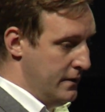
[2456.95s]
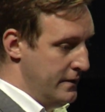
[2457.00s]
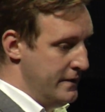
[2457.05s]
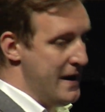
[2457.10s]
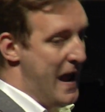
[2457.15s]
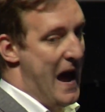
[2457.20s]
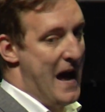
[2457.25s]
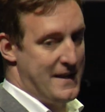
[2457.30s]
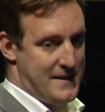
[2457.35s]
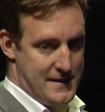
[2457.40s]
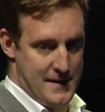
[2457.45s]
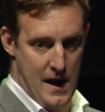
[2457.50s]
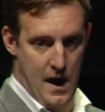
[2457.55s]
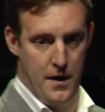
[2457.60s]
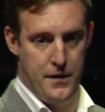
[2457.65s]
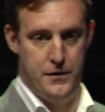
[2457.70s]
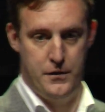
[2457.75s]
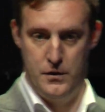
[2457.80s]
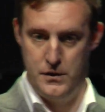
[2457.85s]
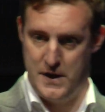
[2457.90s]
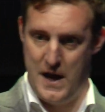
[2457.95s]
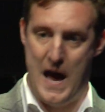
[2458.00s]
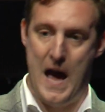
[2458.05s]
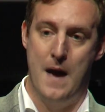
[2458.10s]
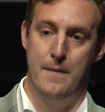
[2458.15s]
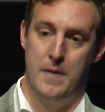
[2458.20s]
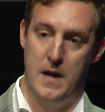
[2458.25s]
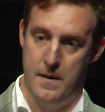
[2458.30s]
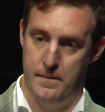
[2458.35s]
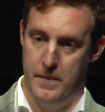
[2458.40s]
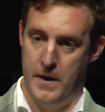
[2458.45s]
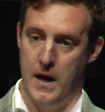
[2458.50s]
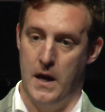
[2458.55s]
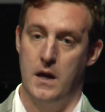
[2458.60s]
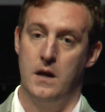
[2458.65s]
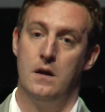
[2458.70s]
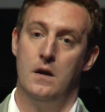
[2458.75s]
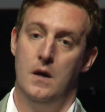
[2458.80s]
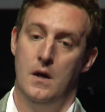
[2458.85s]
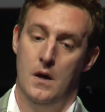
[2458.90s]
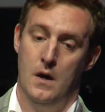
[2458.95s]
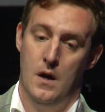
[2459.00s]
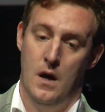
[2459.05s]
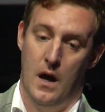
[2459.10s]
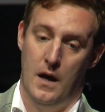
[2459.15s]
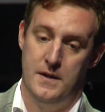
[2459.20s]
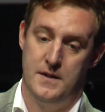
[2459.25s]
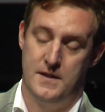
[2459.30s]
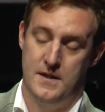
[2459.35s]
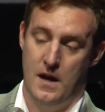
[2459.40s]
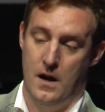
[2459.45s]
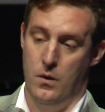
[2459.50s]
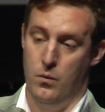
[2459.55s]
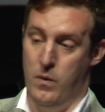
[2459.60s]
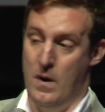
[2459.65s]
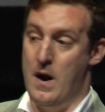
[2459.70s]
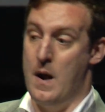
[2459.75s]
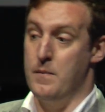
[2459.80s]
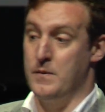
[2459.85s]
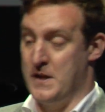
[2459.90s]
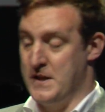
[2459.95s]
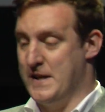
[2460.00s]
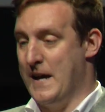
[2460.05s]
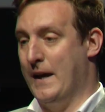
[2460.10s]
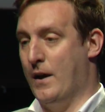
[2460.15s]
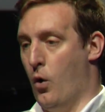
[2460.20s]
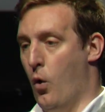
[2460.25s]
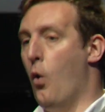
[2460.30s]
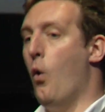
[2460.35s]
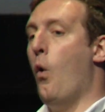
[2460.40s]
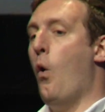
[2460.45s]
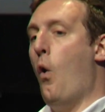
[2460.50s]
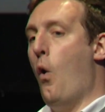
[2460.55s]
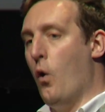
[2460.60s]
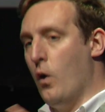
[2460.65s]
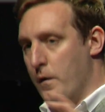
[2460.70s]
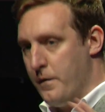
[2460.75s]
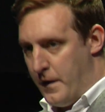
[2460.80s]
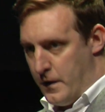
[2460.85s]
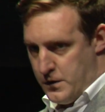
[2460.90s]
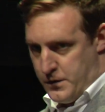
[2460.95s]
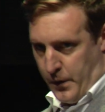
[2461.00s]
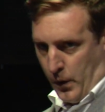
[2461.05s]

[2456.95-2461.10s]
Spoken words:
NASA through to Airbnb. And so we're able to take all of those